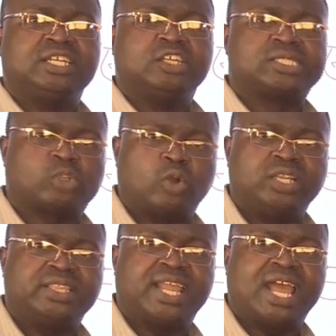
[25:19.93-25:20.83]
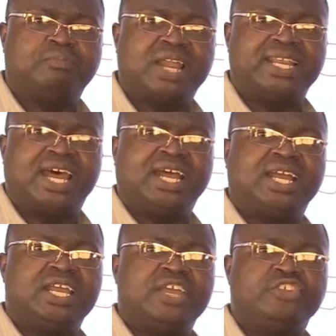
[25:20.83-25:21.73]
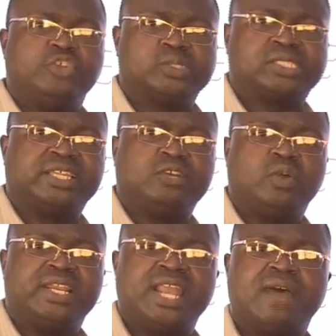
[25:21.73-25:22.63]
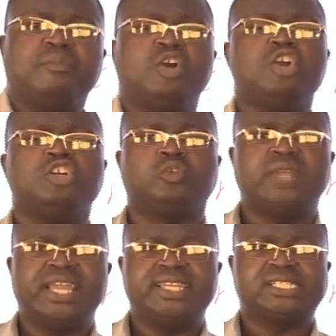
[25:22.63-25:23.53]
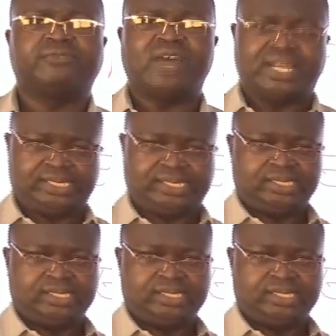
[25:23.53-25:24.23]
stored in the gallbladder, used in the duodenum to digest fats.